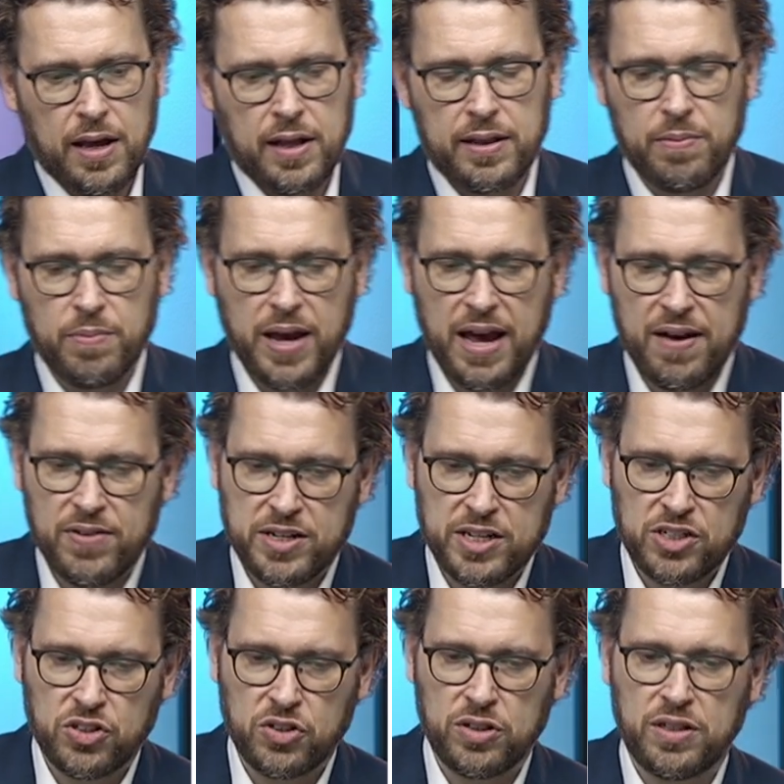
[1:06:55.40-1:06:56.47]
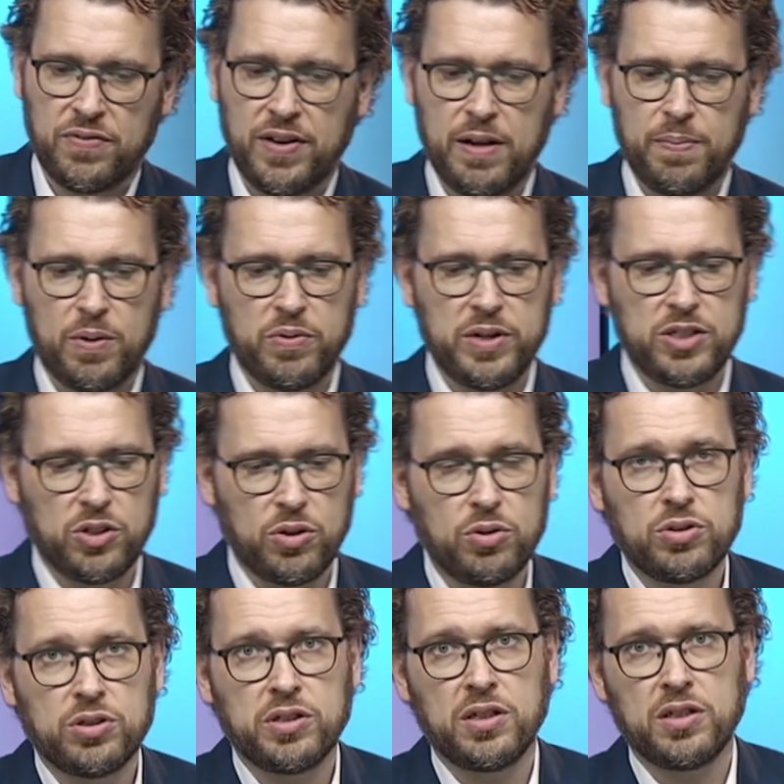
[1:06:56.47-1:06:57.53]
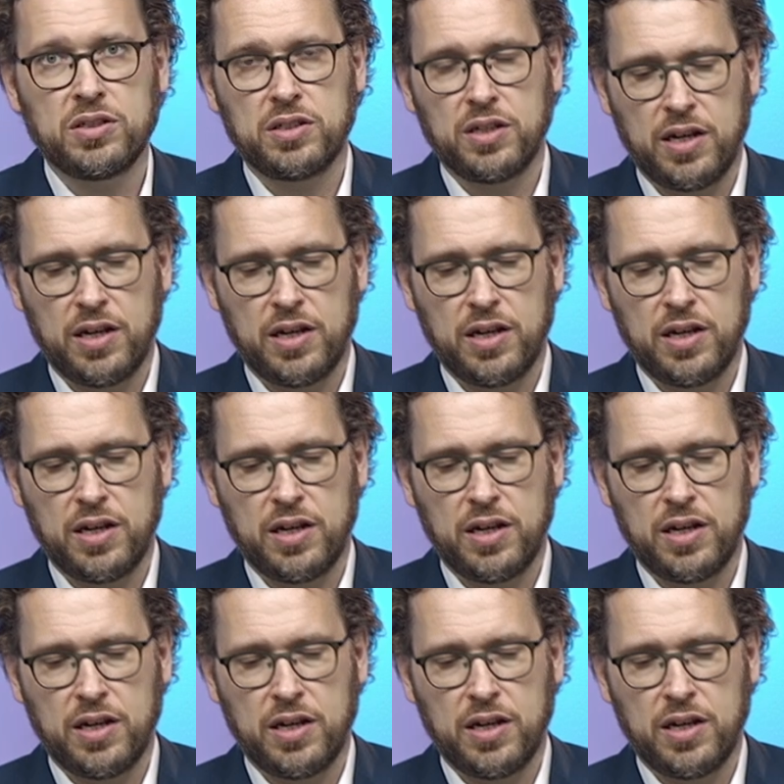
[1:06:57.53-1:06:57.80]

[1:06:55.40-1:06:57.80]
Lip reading: Then we have additional developer resources.